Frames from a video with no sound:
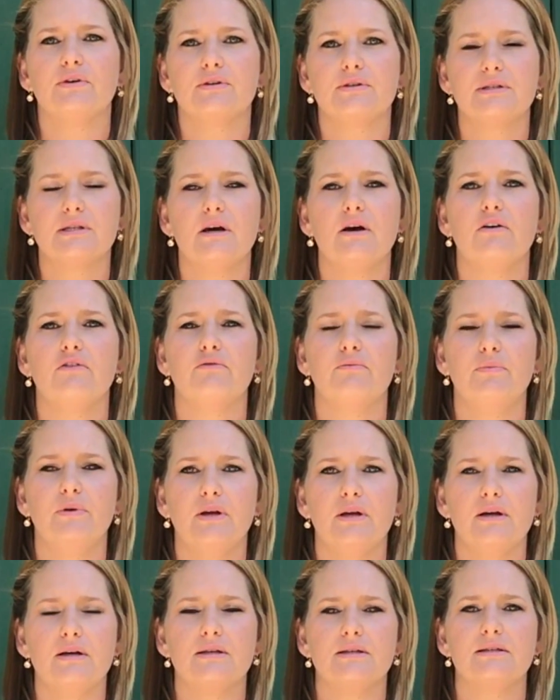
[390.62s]
yourself,
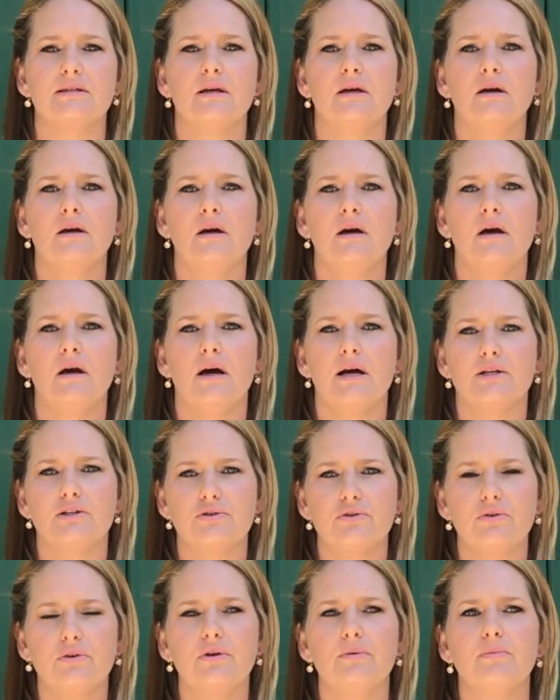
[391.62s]
because I
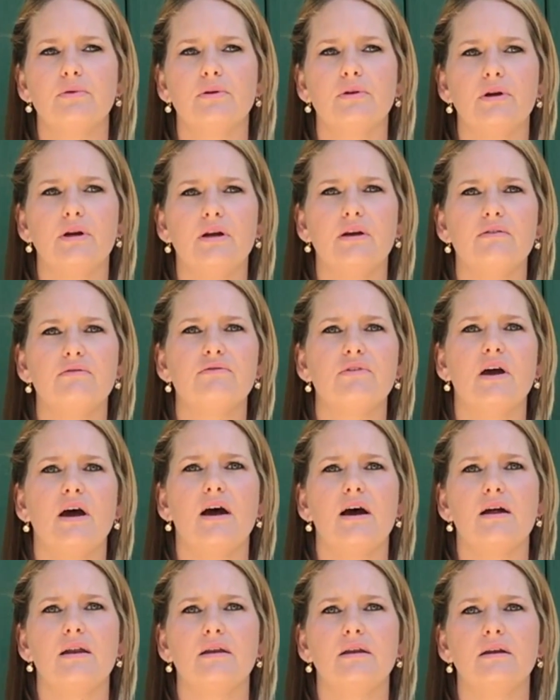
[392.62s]
truly believe
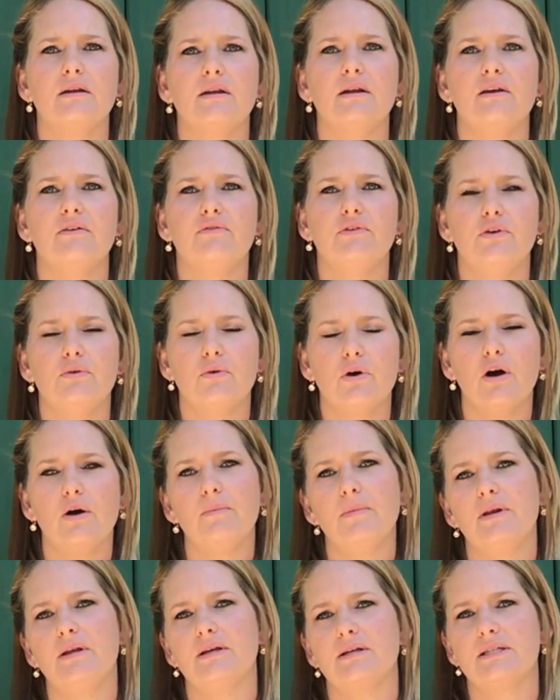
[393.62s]
that if you
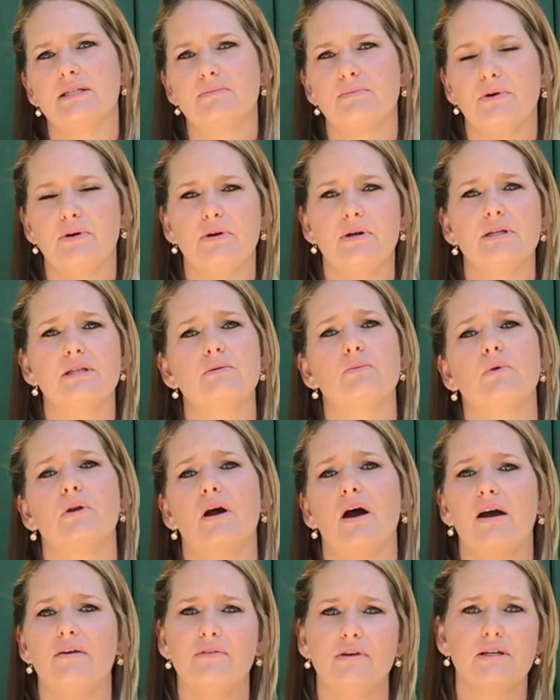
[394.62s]
come and experience what
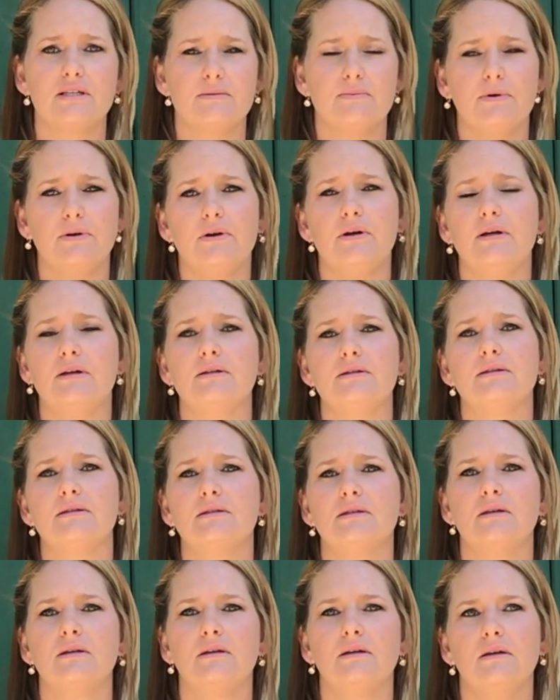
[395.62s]
I've
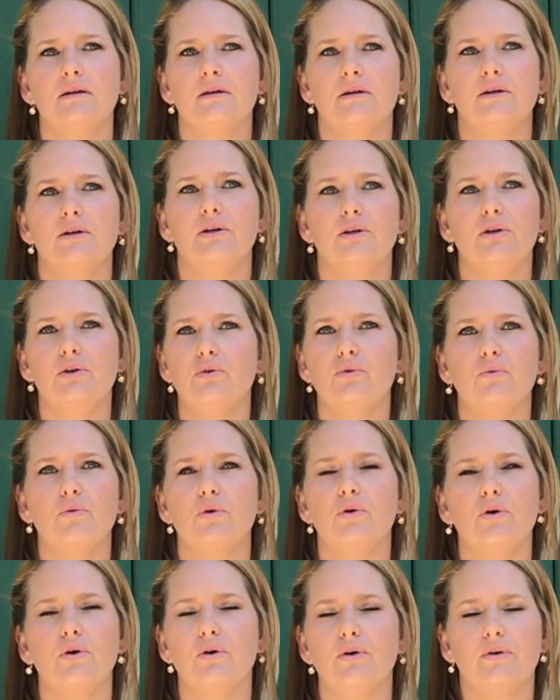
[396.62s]
experienced, you
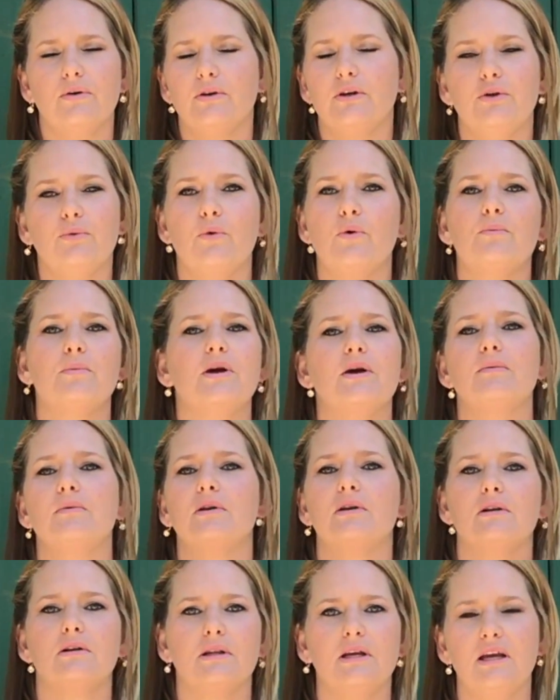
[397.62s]
won't be
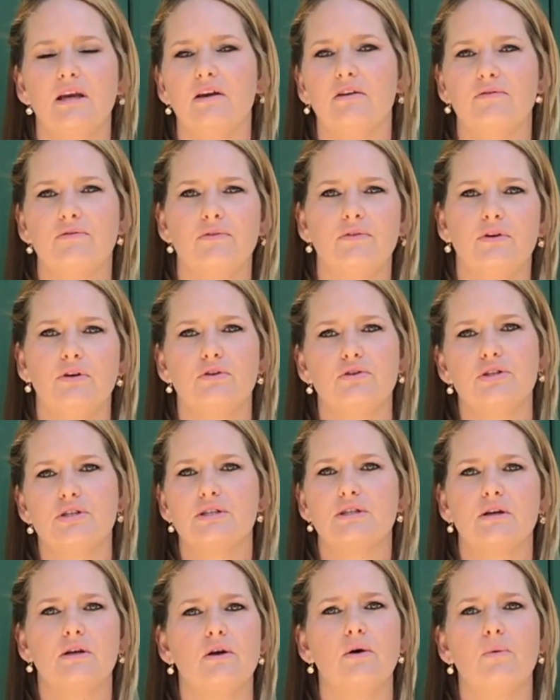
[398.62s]
able to leave. You're
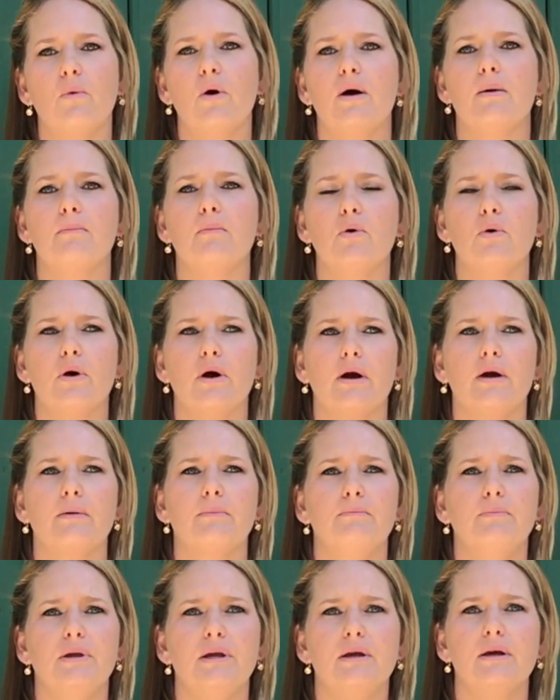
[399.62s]
just gonna want more
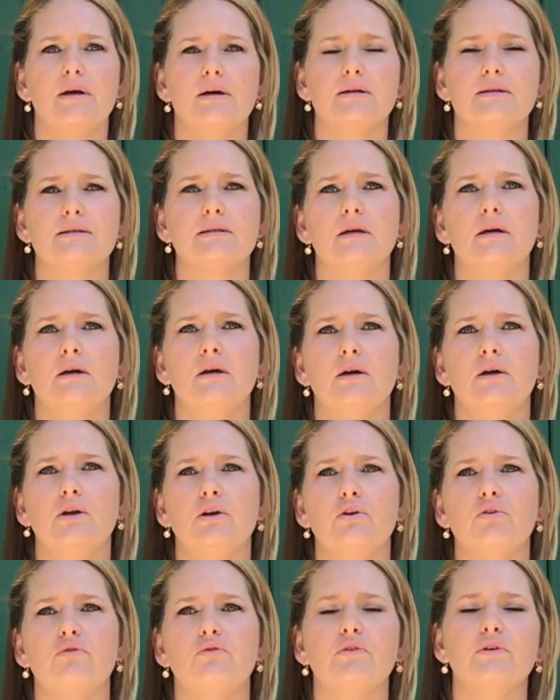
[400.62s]
because
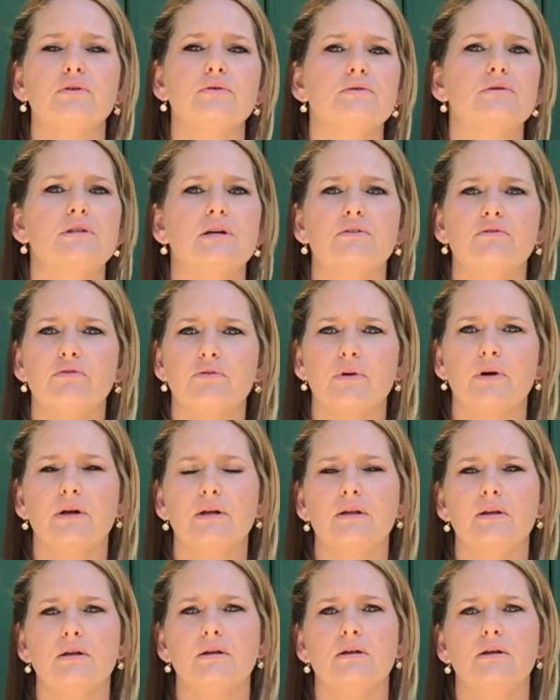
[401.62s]
you feel
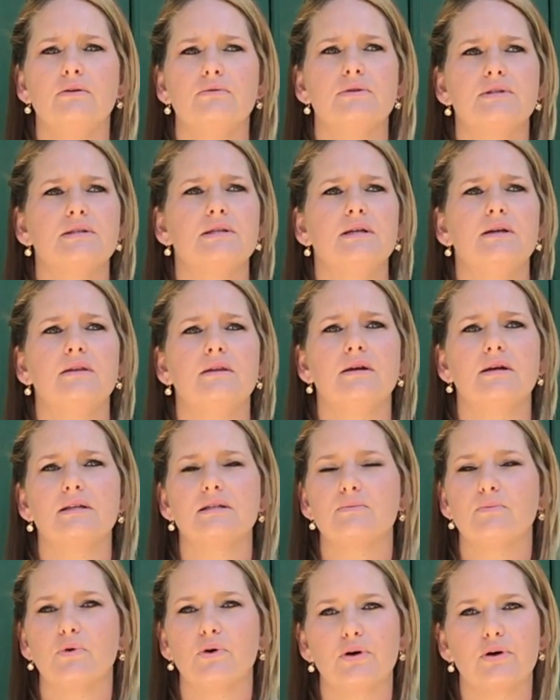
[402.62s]
different, you see
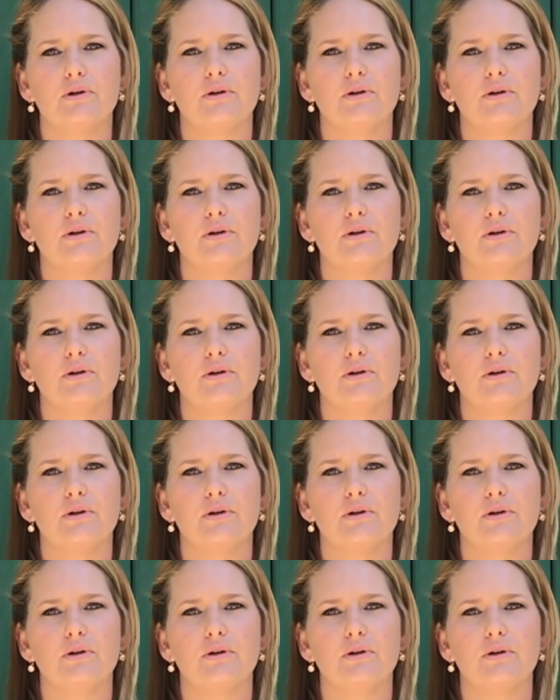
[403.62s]
things more